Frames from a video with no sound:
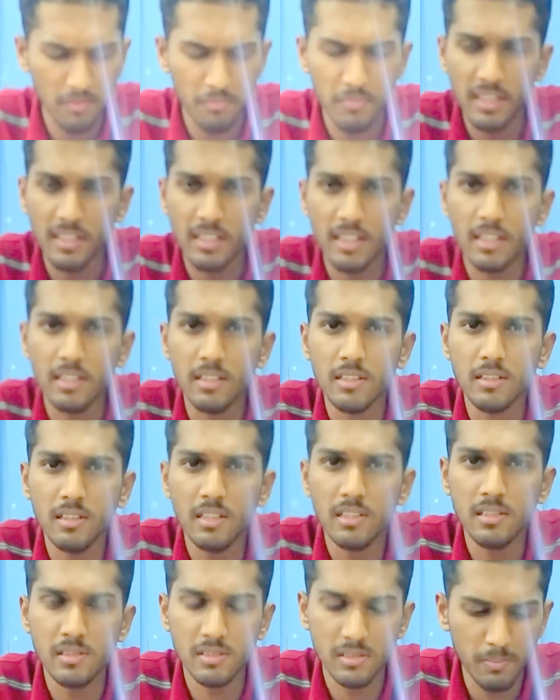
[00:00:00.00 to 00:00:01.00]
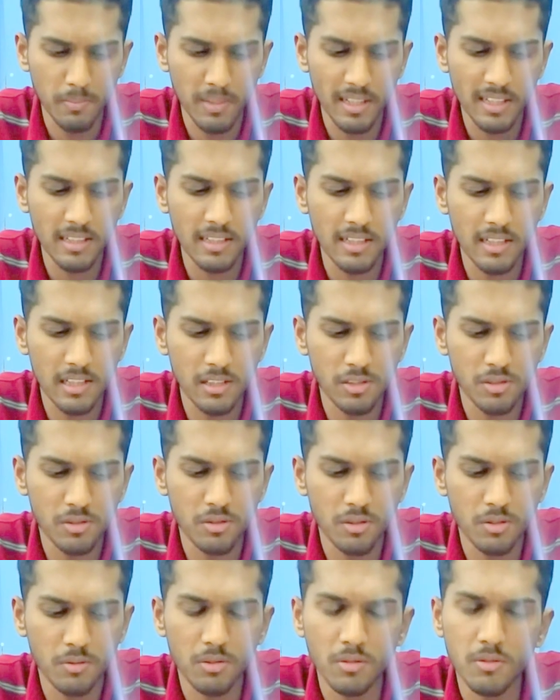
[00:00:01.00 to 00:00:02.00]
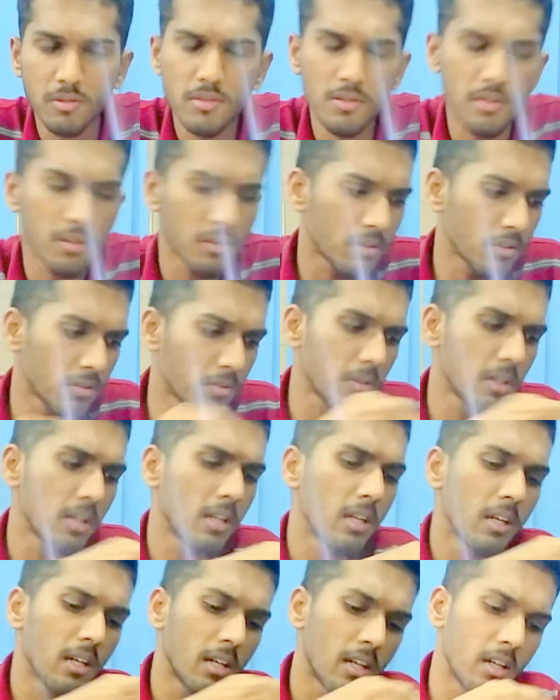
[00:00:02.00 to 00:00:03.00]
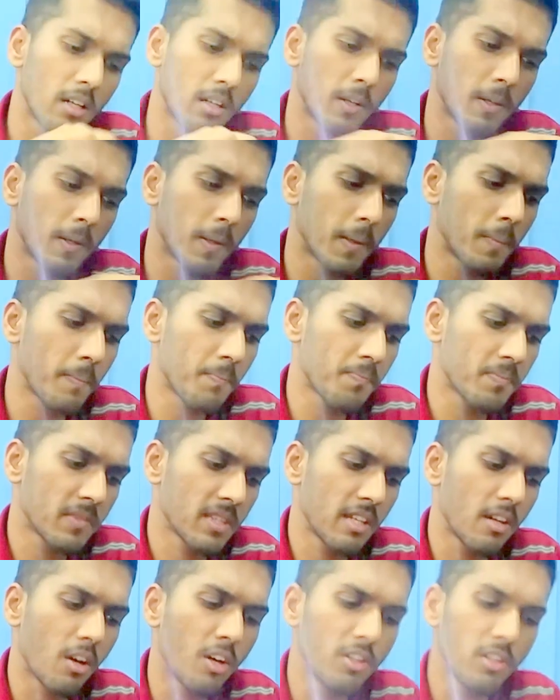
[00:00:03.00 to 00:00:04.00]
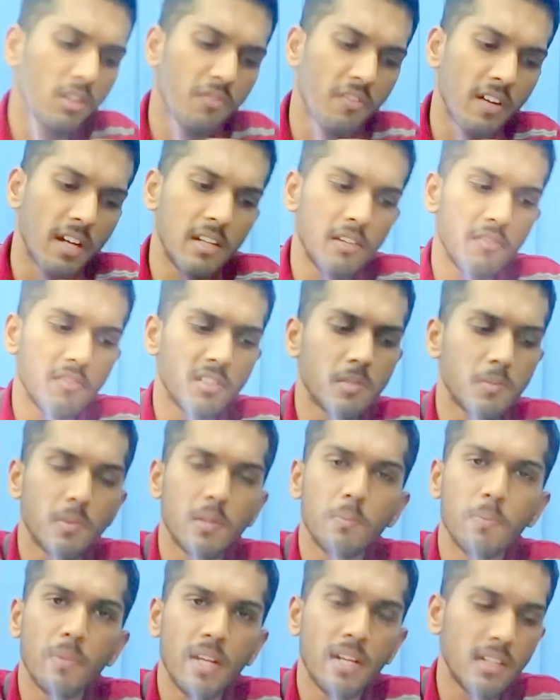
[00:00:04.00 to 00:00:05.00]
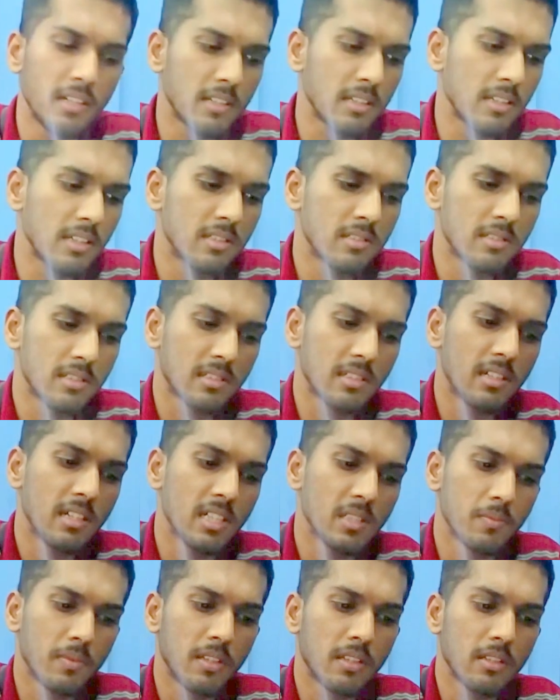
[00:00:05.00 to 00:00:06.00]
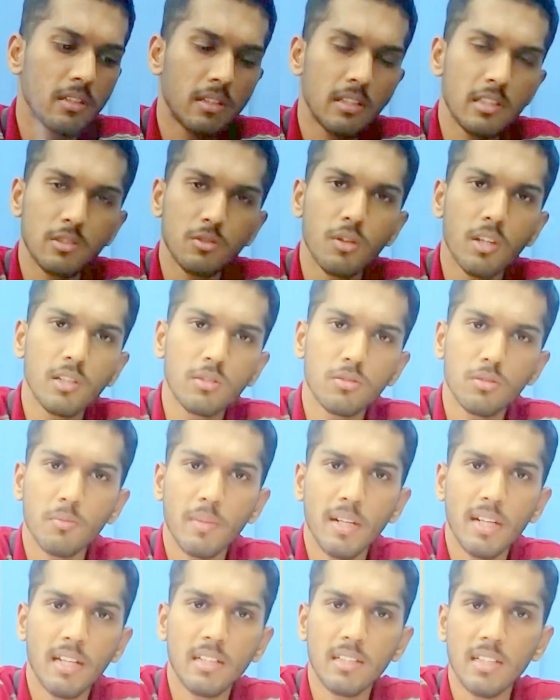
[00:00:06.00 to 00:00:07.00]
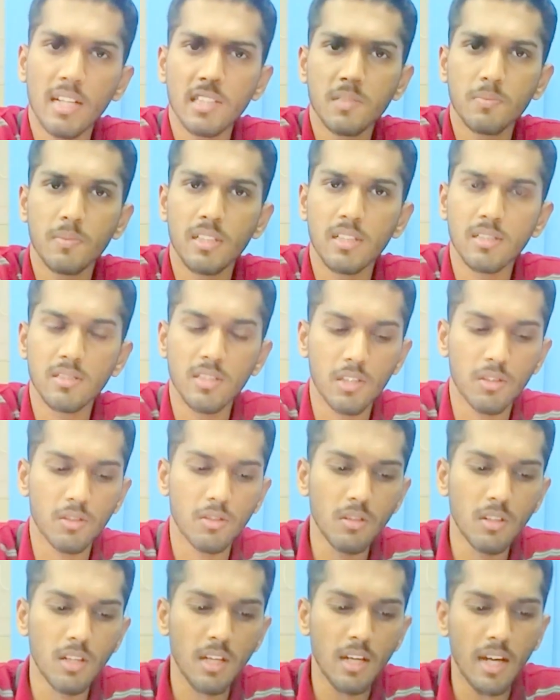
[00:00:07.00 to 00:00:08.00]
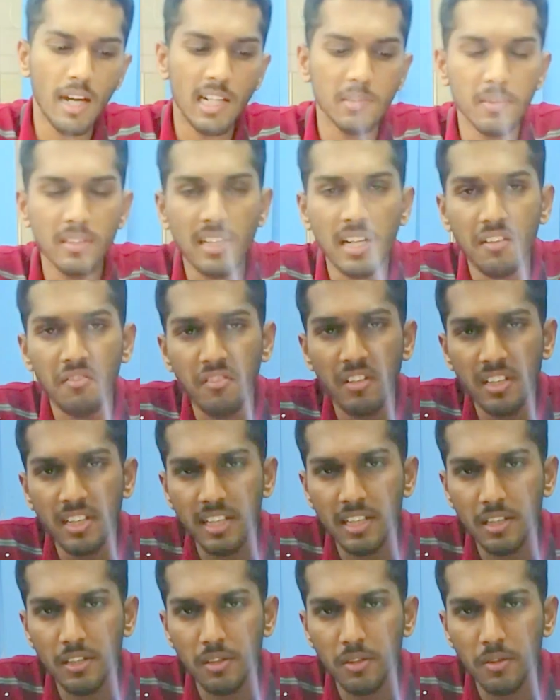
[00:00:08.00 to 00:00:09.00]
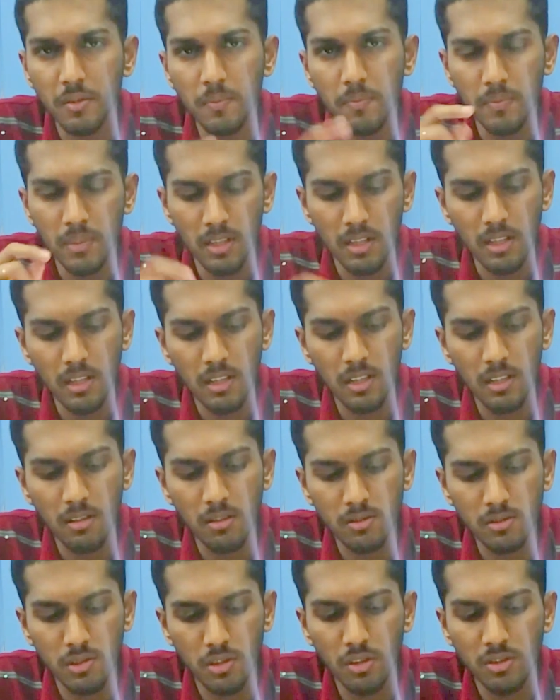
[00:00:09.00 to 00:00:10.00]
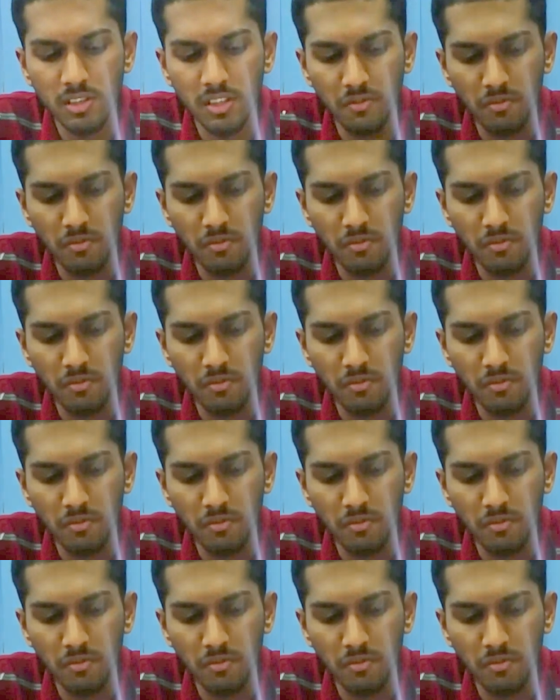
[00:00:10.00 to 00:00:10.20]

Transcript: Blinking. This blink is due to the audio file which has been played. This signal is going through my transmitter circuit. It has been converted into zeros